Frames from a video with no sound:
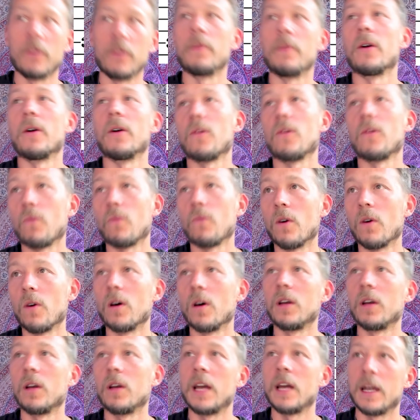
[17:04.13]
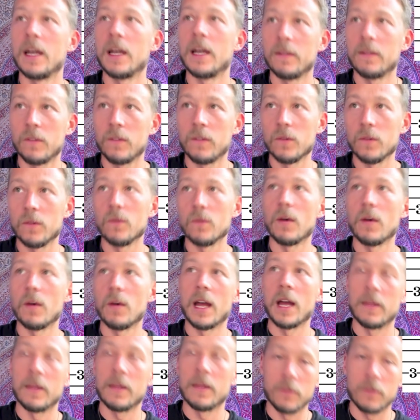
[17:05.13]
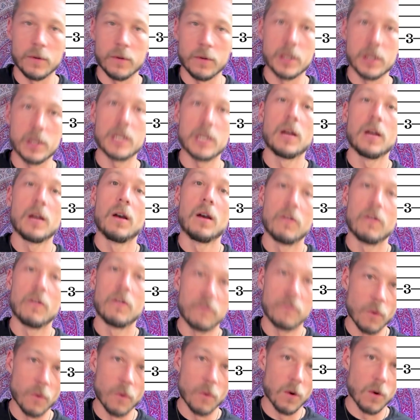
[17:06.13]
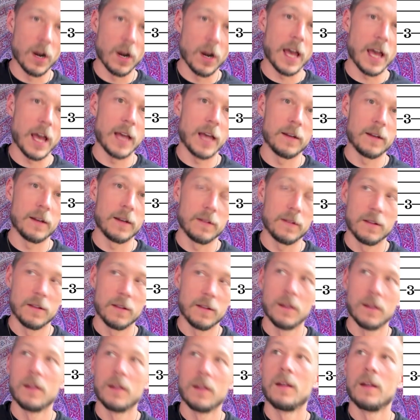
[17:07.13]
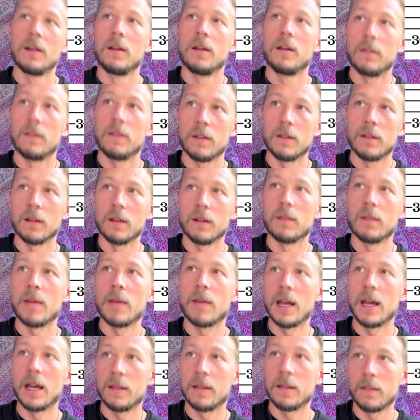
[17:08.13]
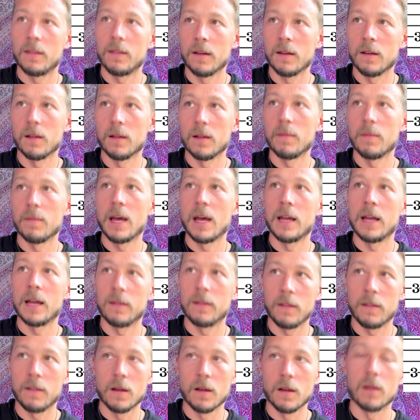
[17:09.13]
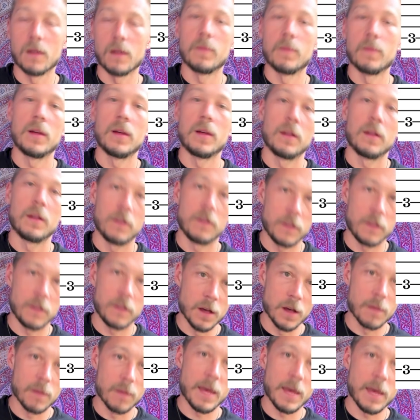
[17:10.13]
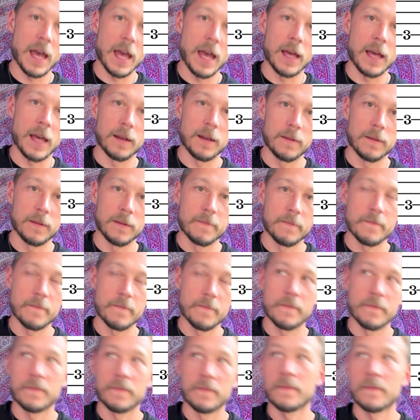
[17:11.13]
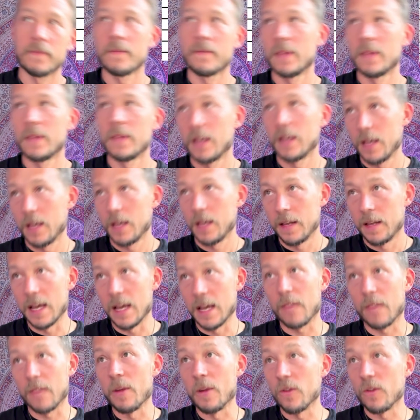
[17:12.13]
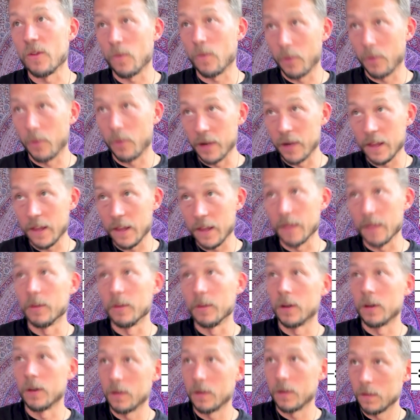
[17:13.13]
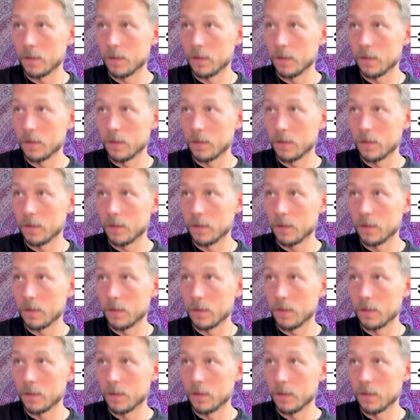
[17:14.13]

there is 1 and 2 and 3, 4 and thumb and thumb and thumb, thumb and. Next measure is pretty similar.